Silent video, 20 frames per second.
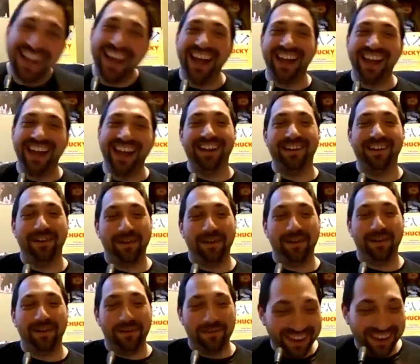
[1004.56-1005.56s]
And
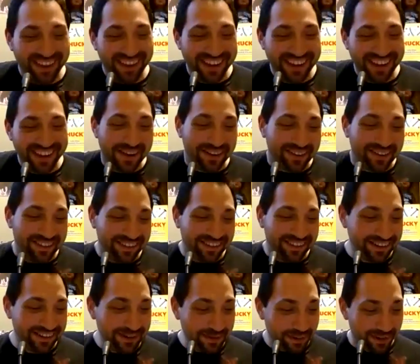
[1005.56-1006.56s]

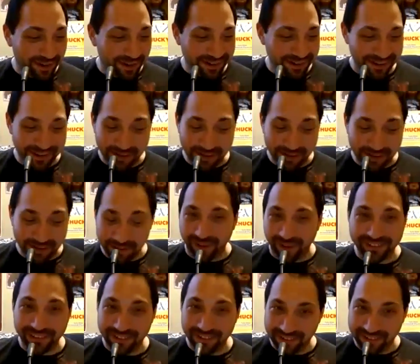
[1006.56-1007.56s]
you were
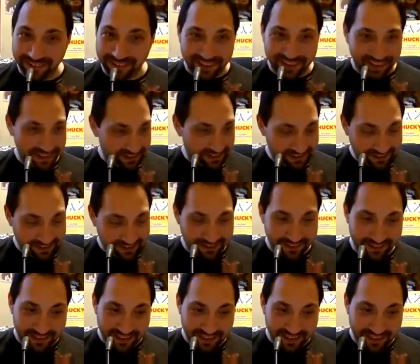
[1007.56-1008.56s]
also this
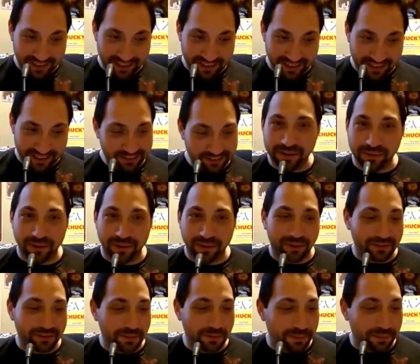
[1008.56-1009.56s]
year, you were
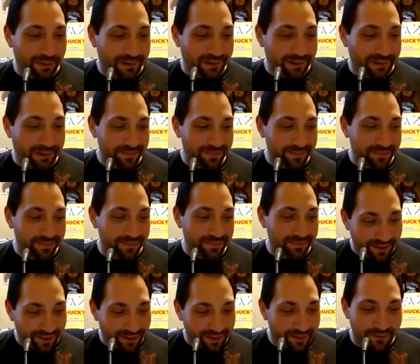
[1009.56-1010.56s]
also part
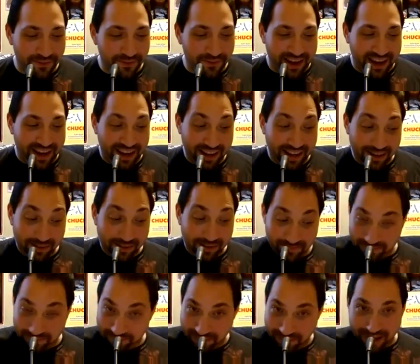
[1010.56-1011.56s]
of a
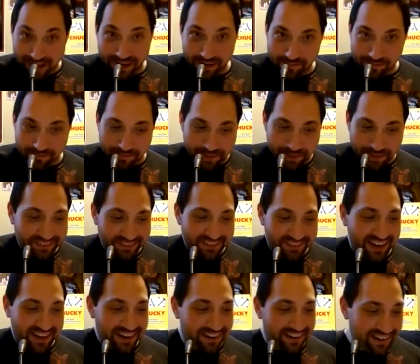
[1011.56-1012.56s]
big
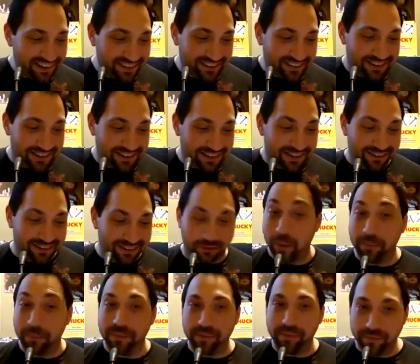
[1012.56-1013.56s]
series,
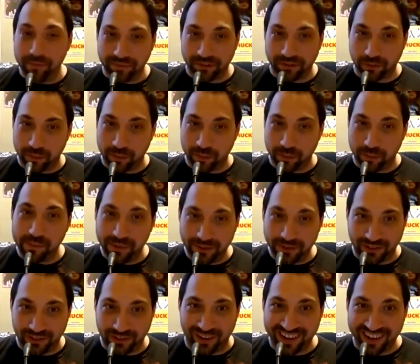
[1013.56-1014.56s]
swimming
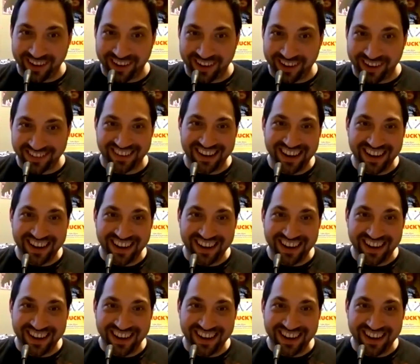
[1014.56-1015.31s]
with sharks.